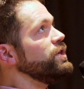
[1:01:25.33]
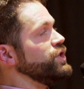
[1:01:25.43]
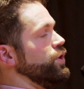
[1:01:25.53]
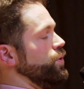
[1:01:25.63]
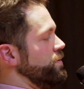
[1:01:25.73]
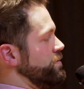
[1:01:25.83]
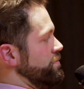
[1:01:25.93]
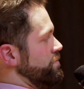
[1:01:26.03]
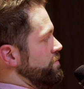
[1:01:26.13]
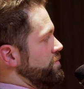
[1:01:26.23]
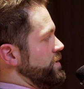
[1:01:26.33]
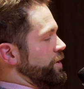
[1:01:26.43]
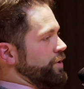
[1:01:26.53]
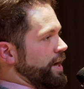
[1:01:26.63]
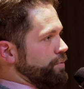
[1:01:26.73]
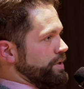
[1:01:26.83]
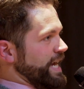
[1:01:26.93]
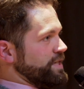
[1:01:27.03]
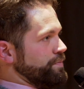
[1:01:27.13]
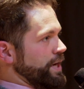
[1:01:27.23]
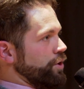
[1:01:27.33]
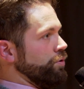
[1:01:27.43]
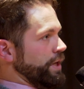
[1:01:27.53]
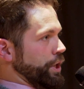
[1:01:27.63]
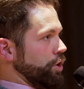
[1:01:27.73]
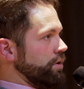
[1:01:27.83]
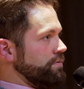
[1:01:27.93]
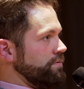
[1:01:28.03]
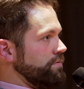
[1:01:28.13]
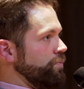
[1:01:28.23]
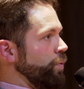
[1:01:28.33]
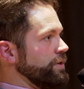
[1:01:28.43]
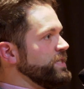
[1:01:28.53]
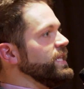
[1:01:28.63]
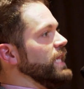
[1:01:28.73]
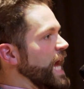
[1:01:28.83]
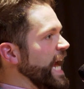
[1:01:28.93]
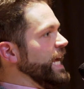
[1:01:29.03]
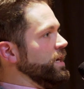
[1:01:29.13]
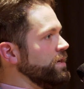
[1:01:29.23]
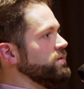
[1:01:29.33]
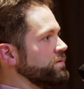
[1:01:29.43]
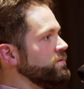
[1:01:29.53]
So, Dr. Edwards asked me earlier, where's the line?